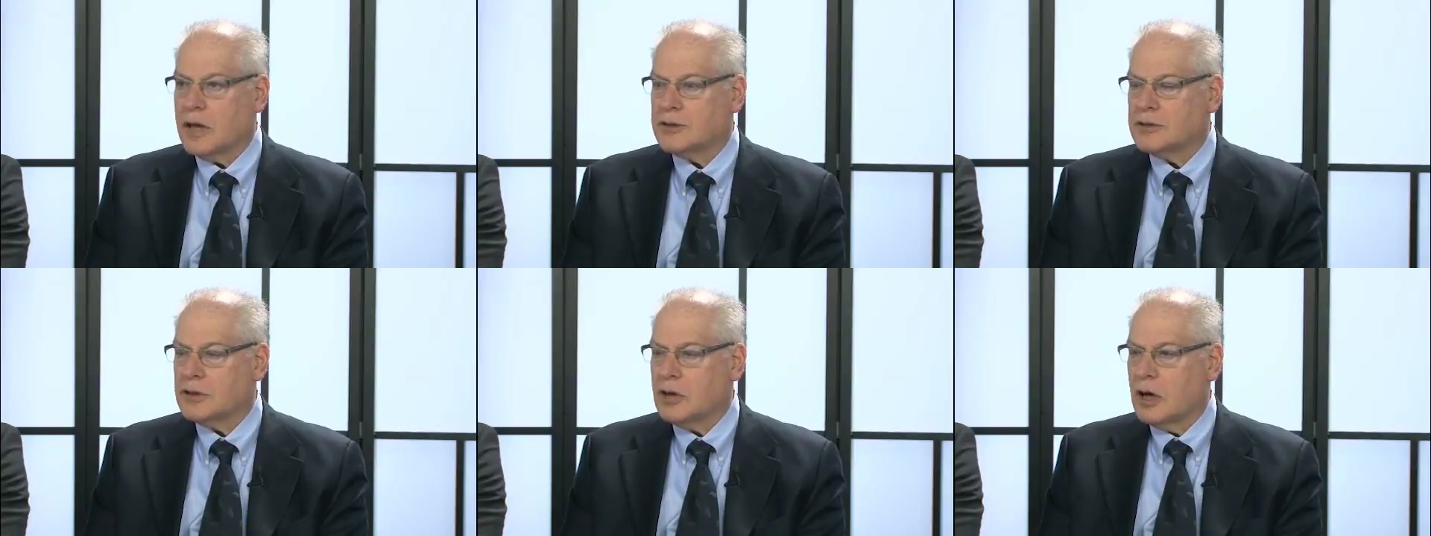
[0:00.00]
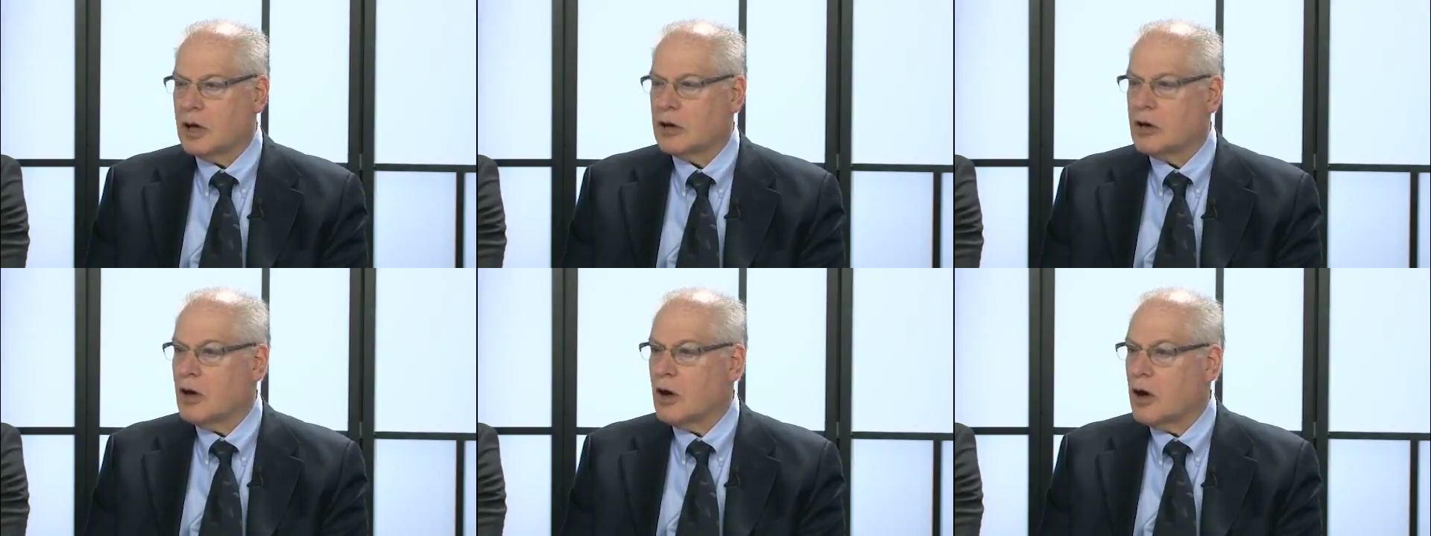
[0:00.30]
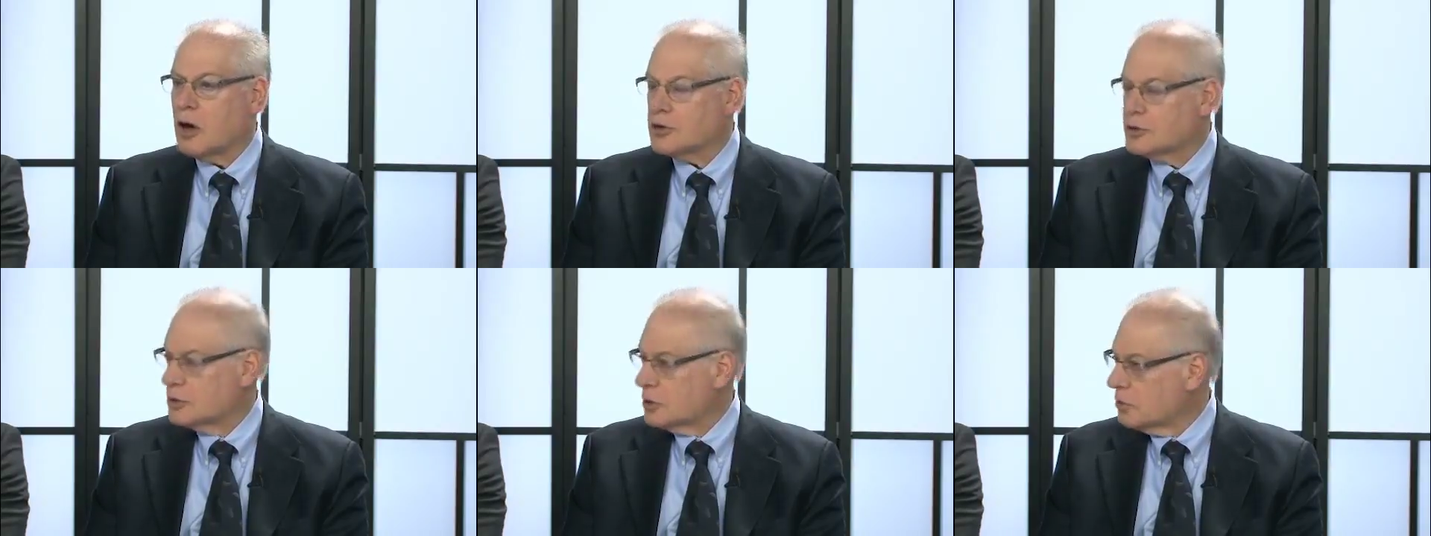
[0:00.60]
that's a
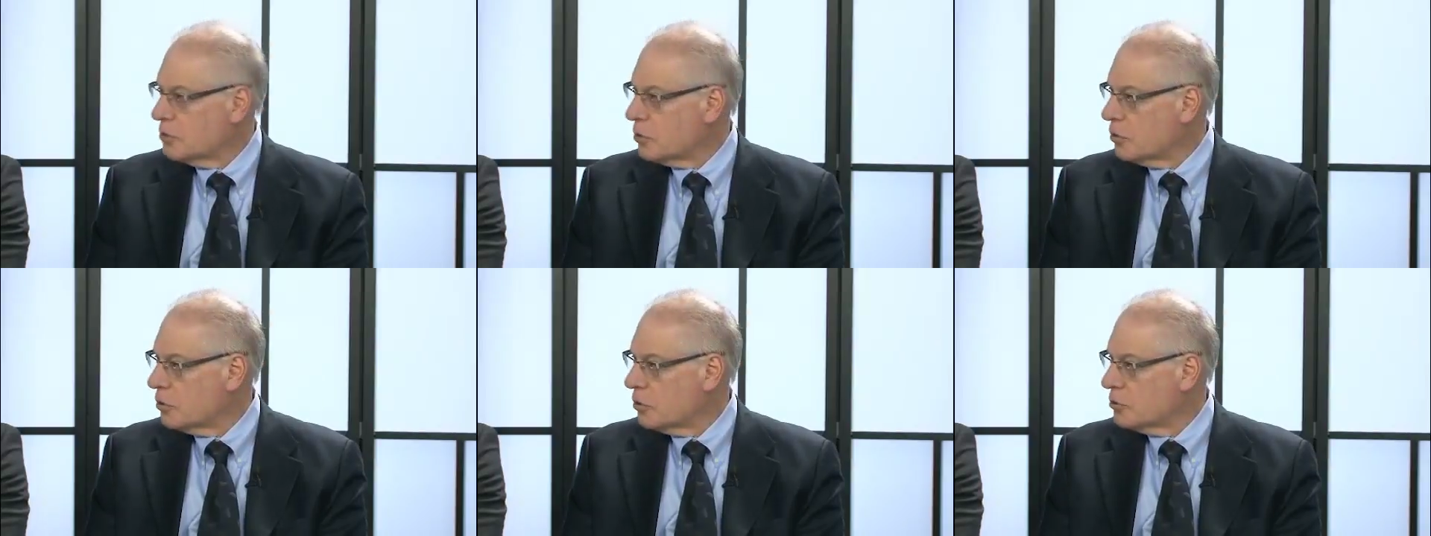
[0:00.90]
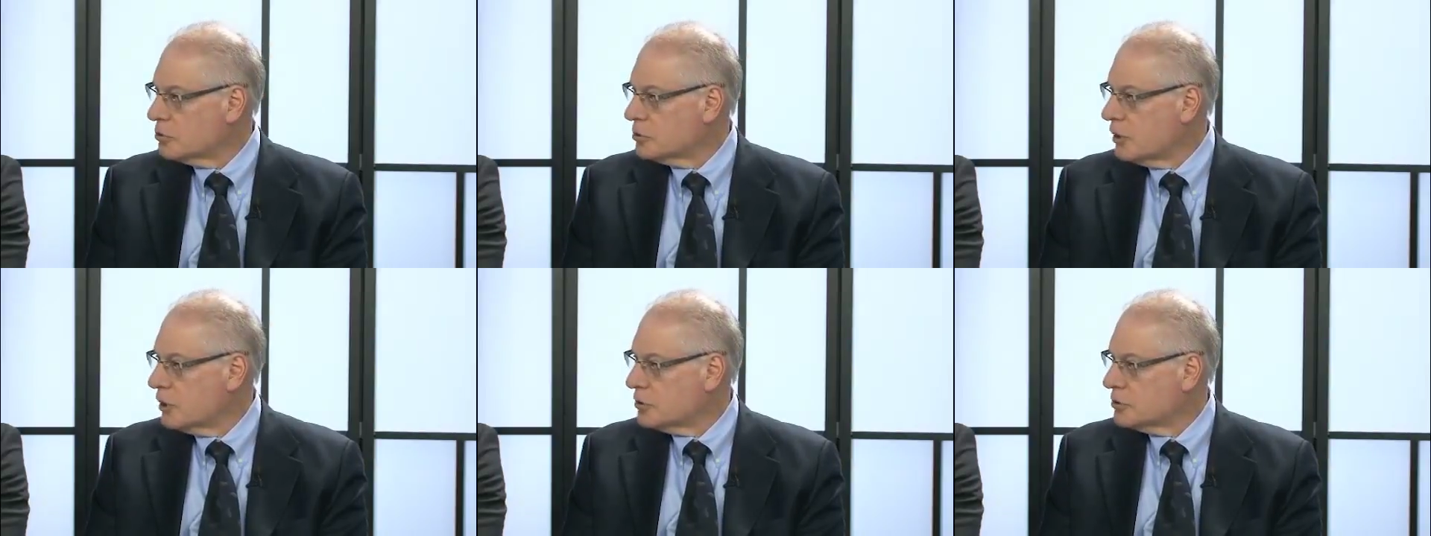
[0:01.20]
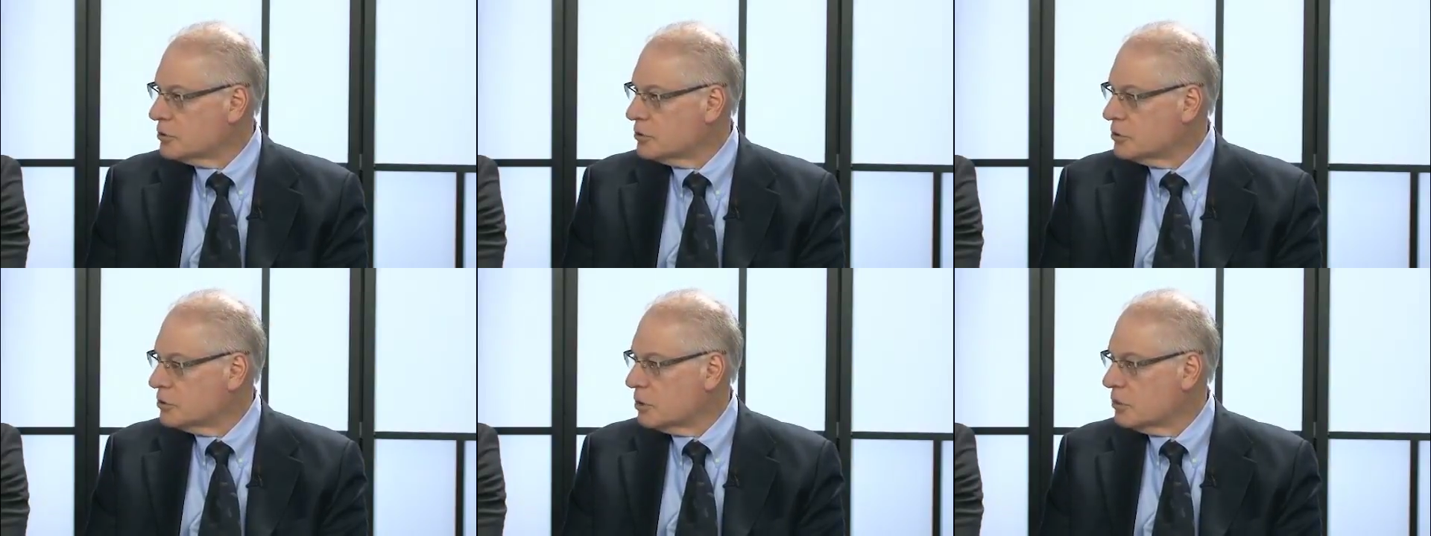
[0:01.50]
costly
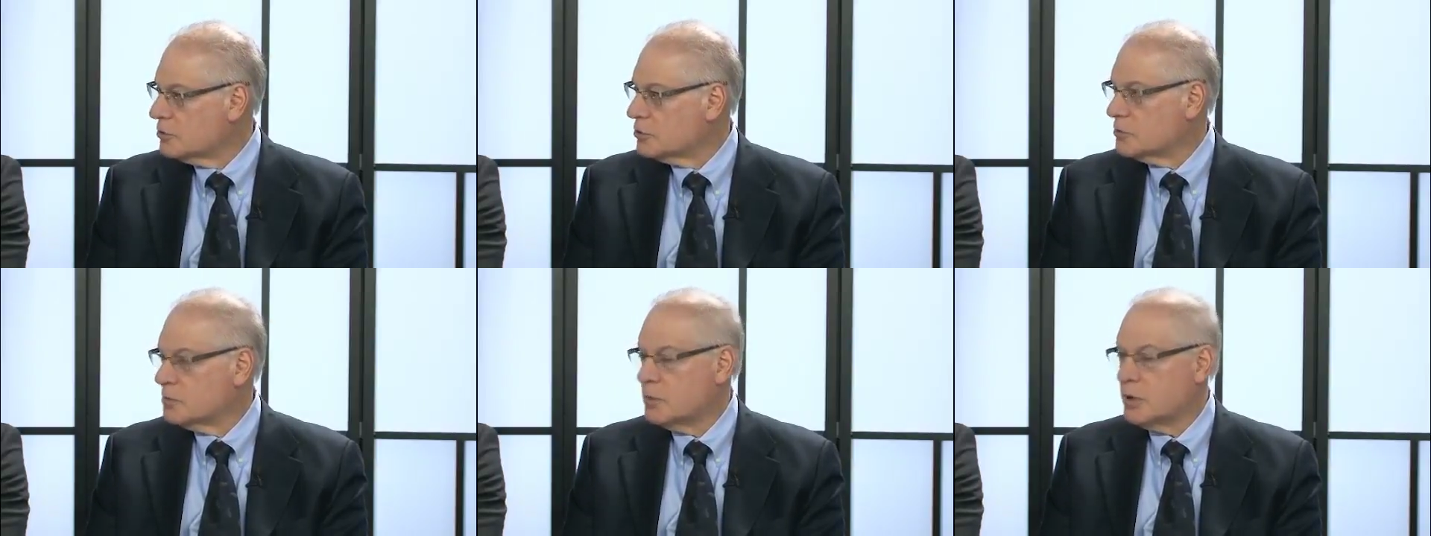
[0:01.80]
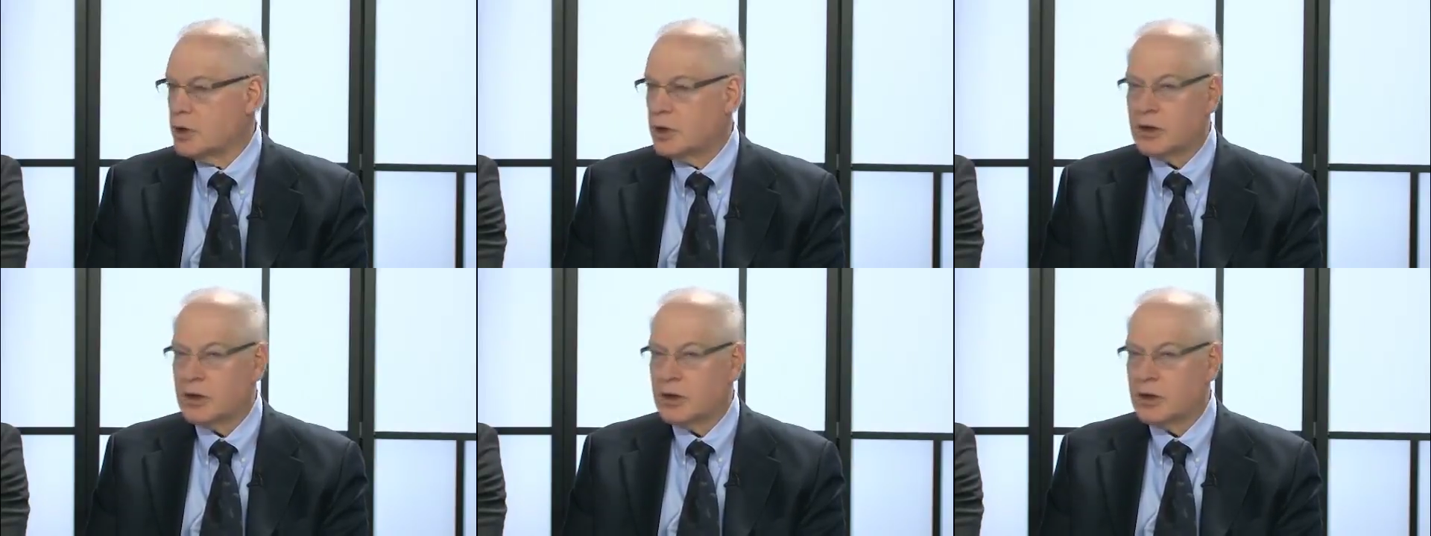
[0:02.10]
process in terms of